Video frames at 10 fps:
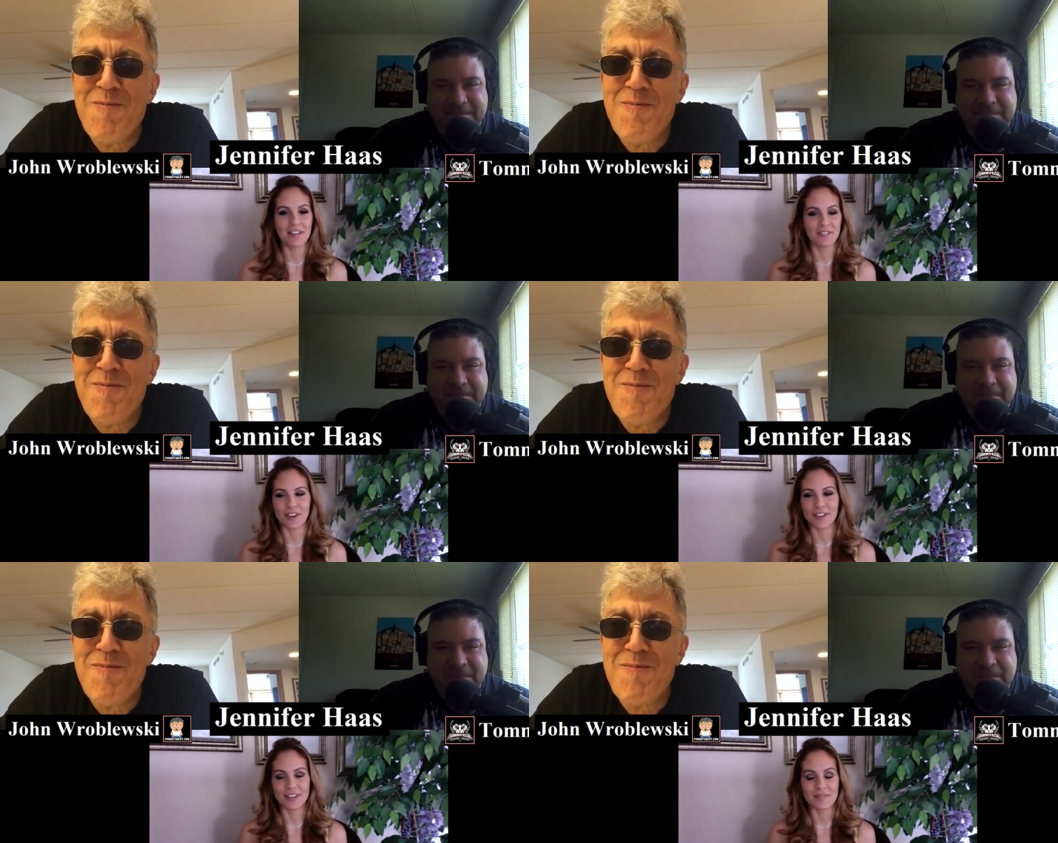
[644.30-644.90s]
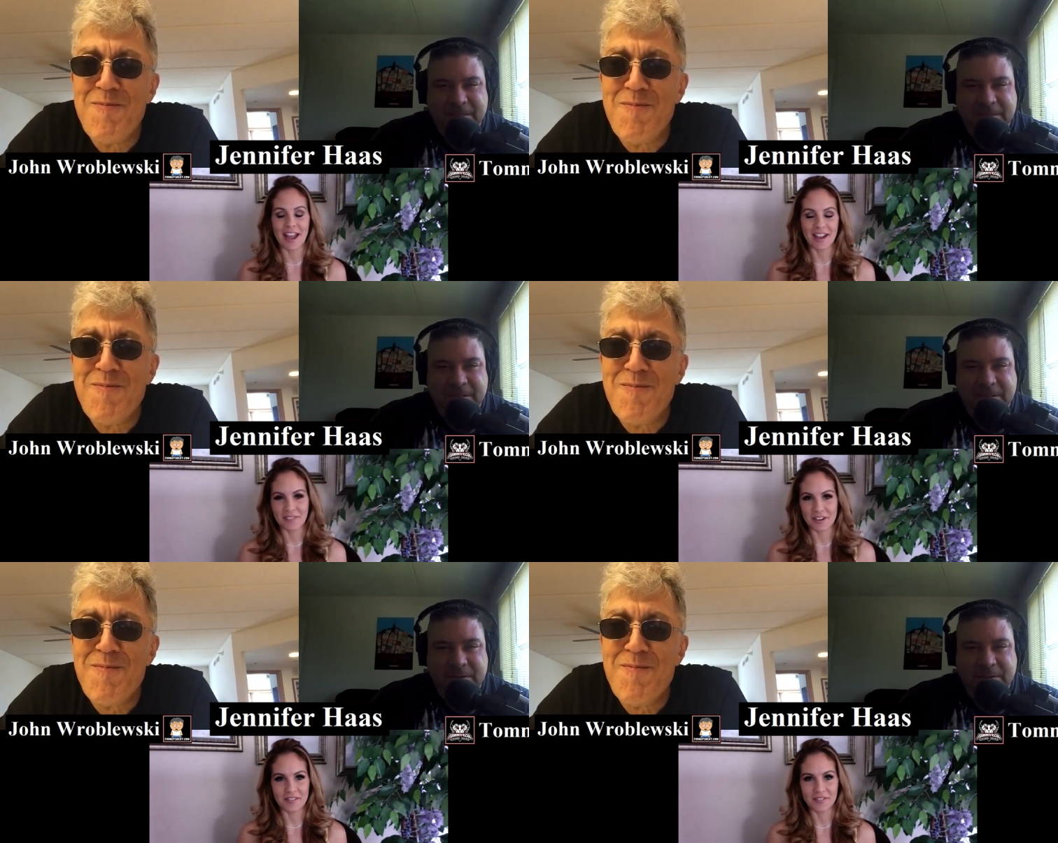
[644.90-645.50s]
Speaker 1: falling back
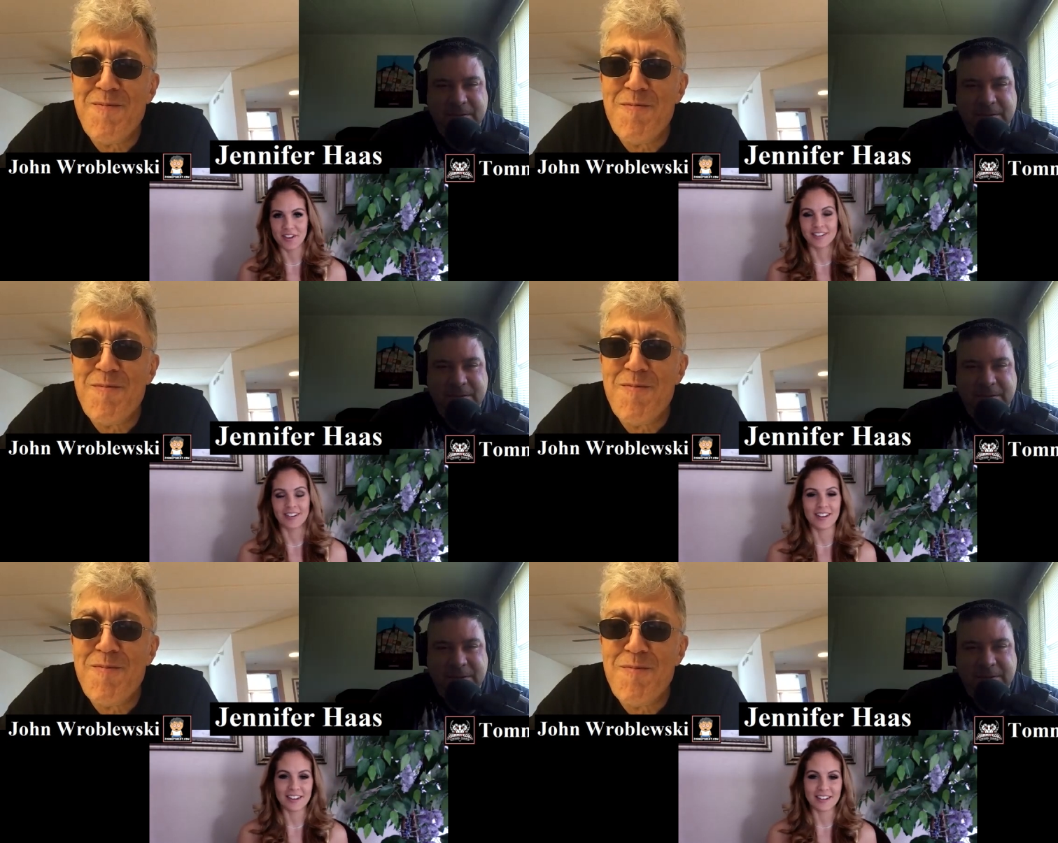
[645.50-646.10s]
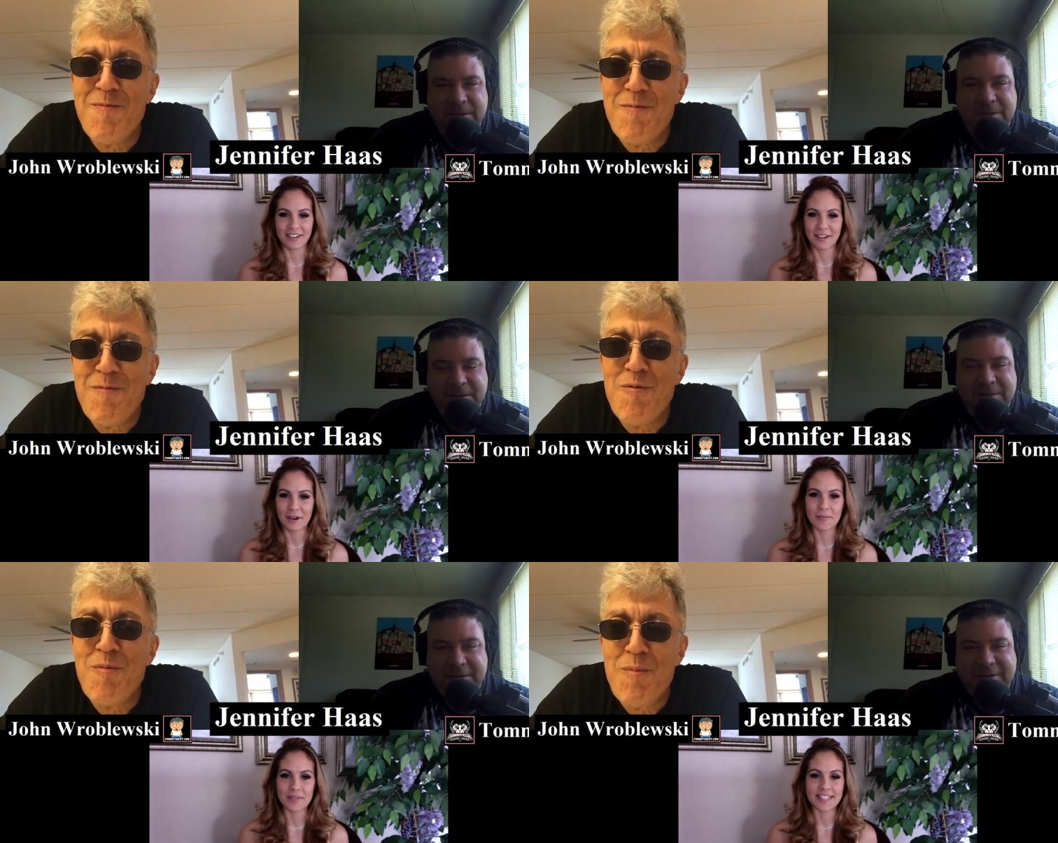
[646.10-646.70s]
very far at all, you know,
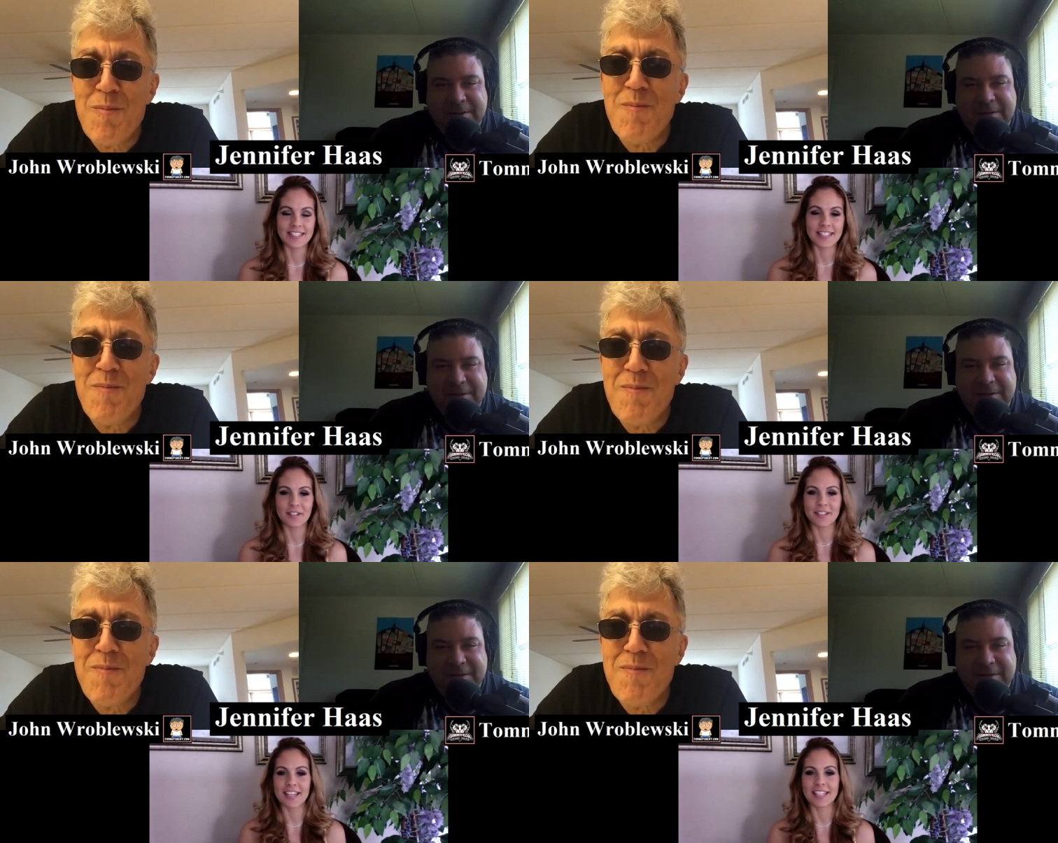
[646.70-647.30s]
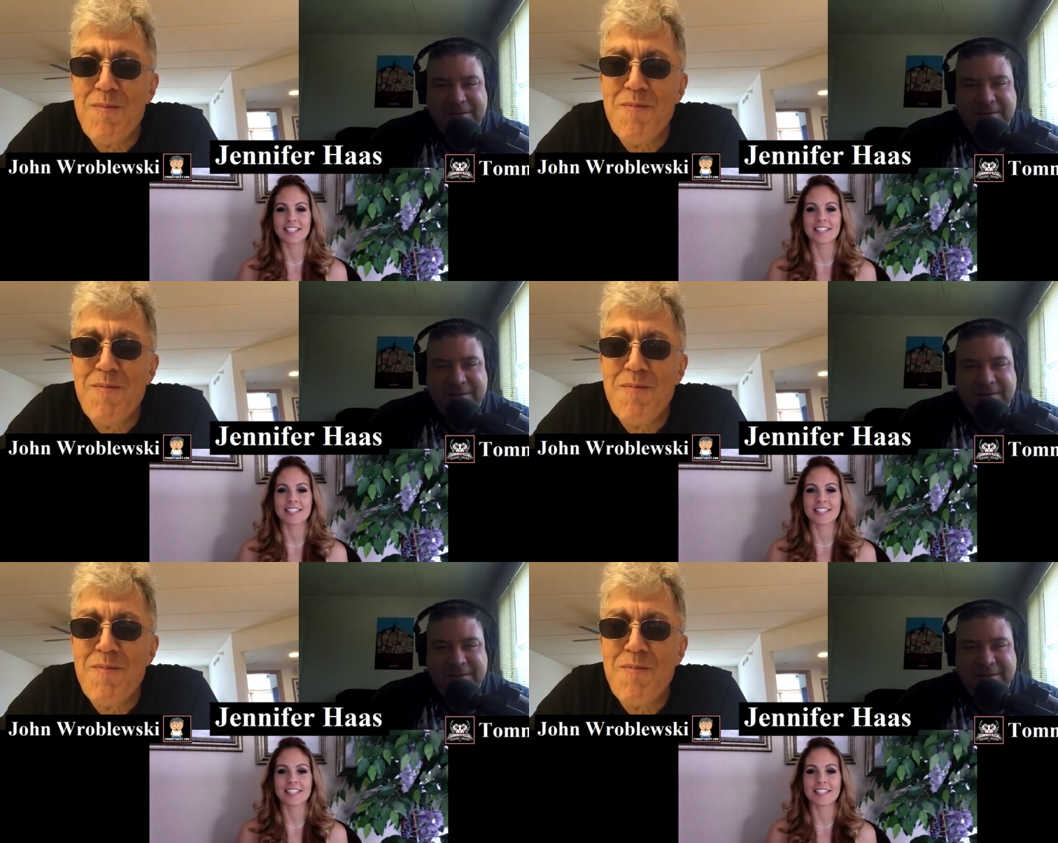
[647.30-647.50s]
but still like just